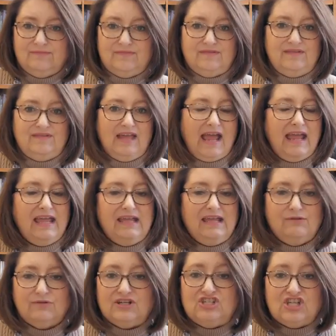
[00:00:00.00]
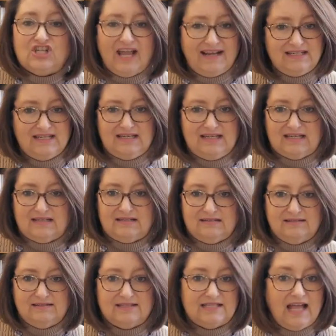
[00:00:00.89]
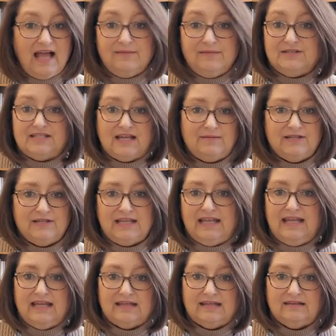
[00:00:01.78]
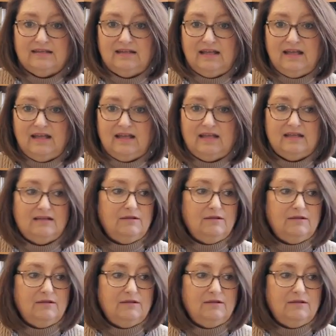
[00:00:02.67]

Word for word: they rejected it time and time again, uh,